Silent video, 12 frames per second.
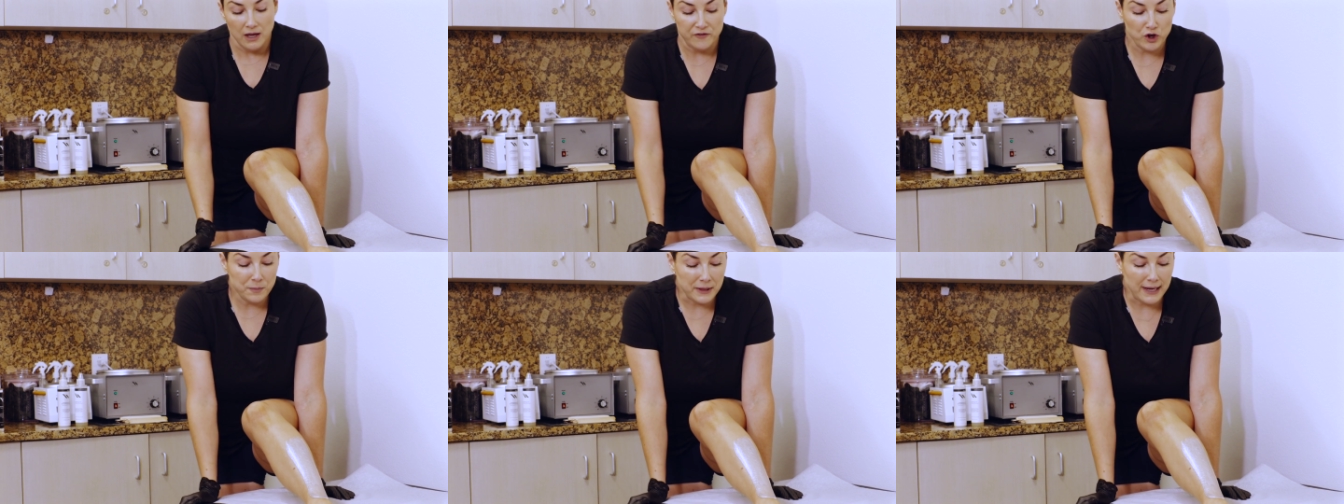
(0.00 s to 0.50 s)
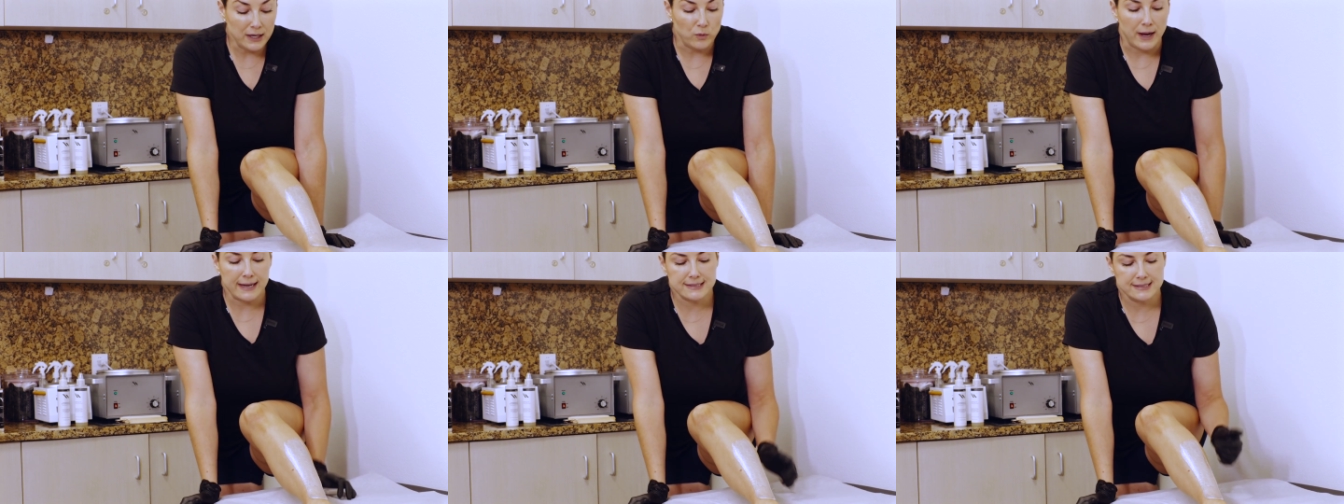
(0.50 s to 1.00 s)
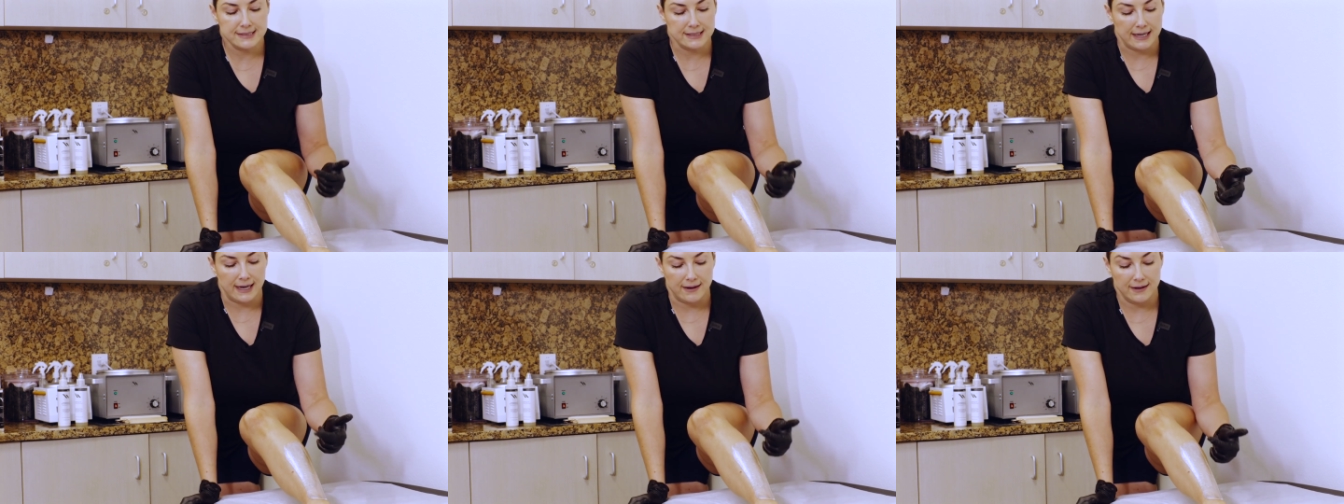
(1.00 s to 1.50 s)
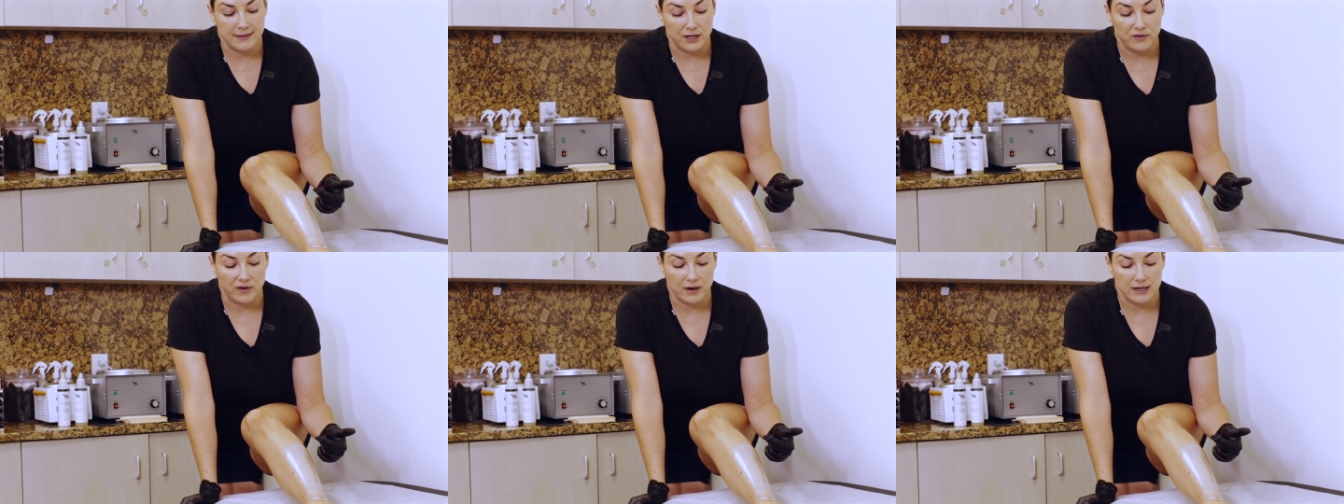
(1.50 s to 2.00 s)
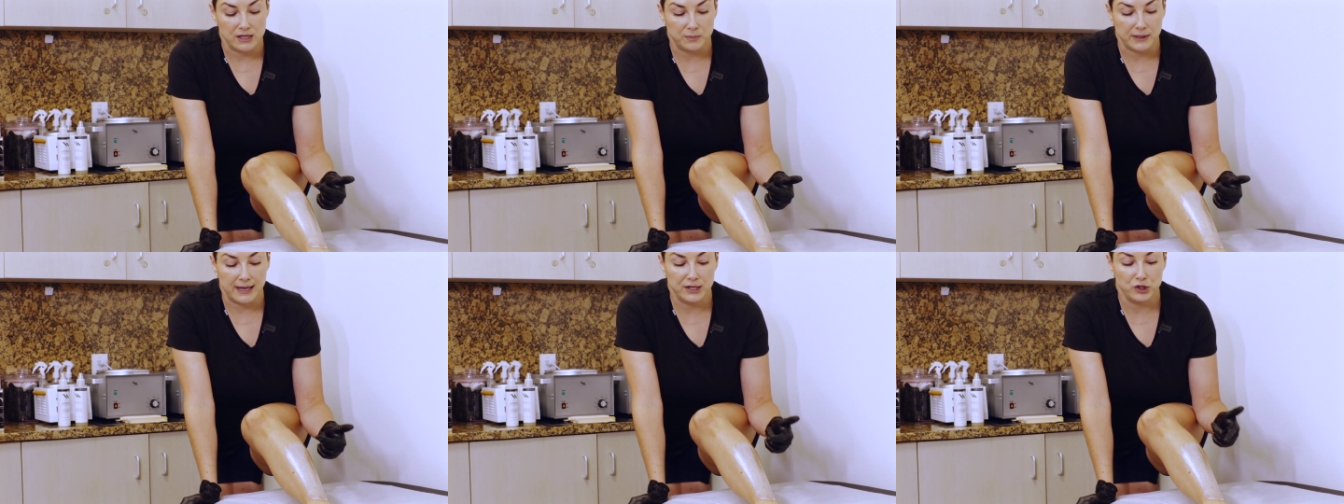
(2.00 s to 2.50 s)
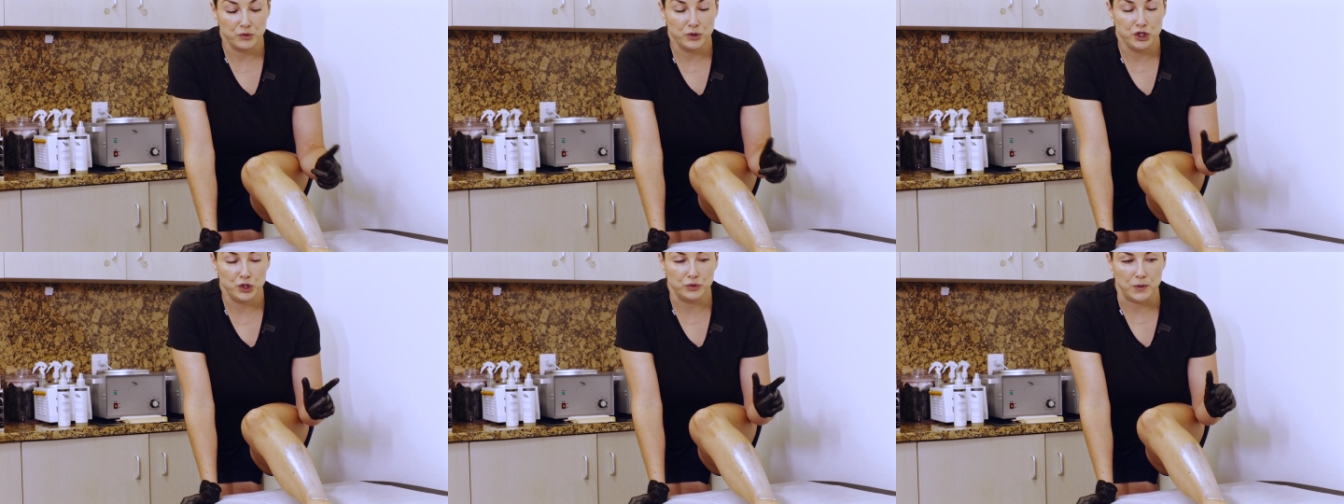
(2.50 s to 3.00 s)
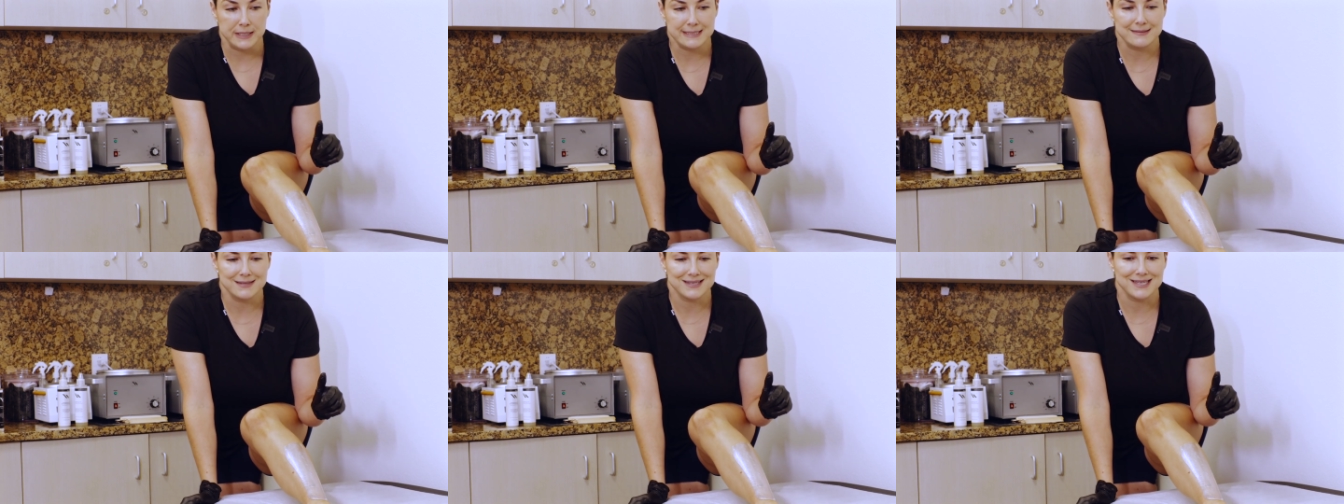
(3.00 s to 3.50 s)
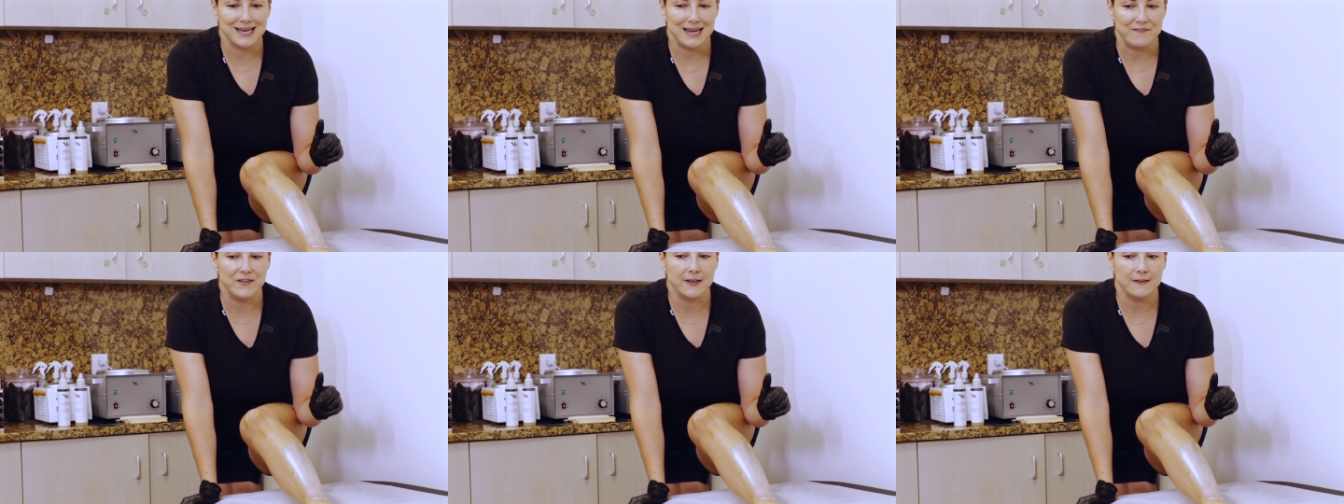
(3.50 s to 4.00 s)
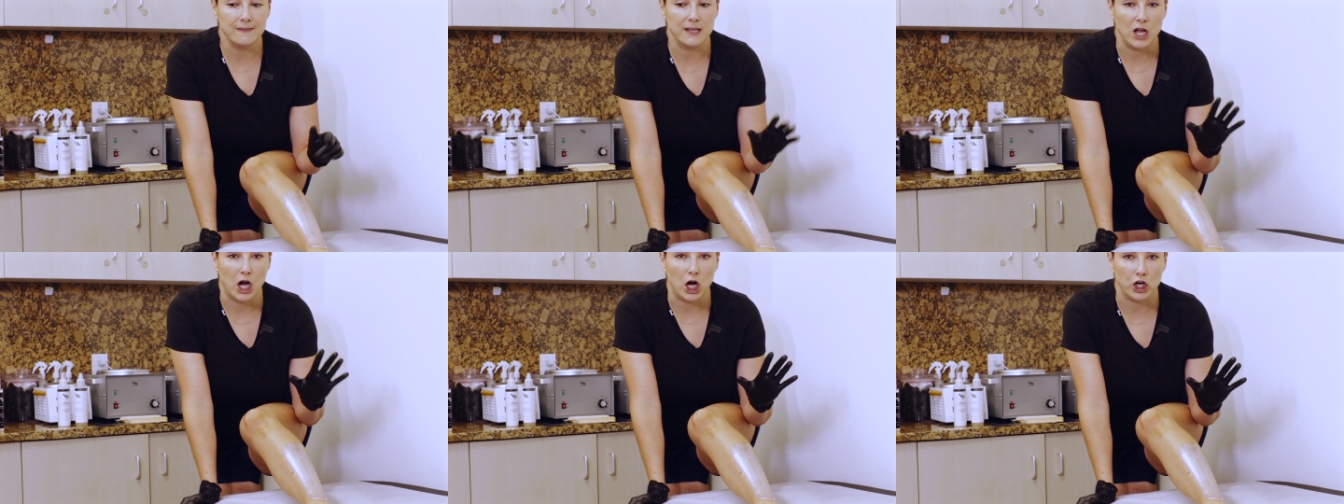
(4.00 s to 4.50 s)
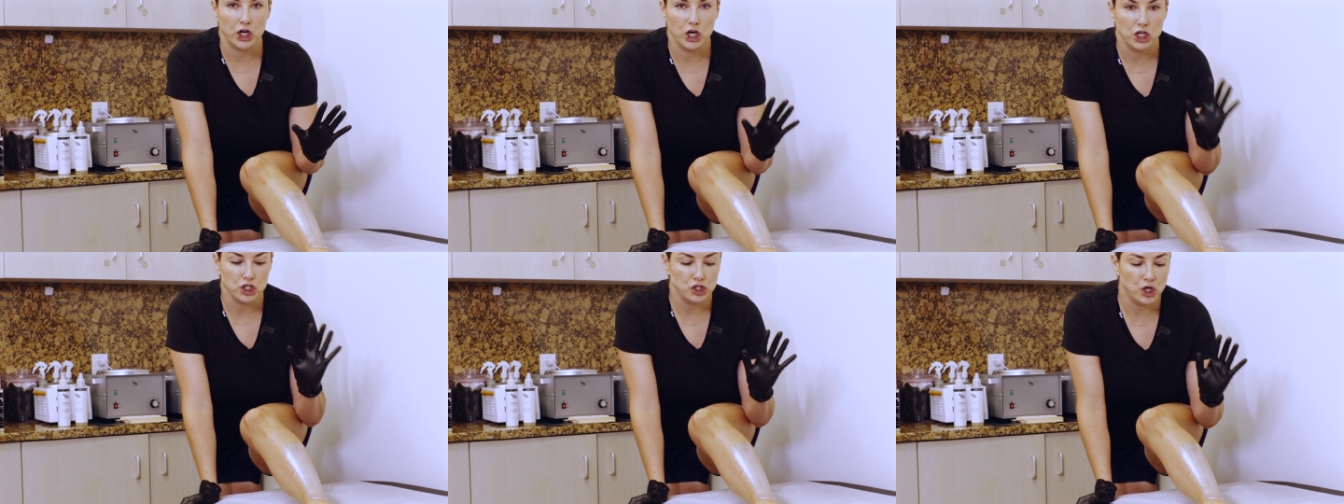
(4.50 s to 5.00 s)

if you're applying wax to an area that you've already applied, you'll, you'll, notice it's significantly hotter.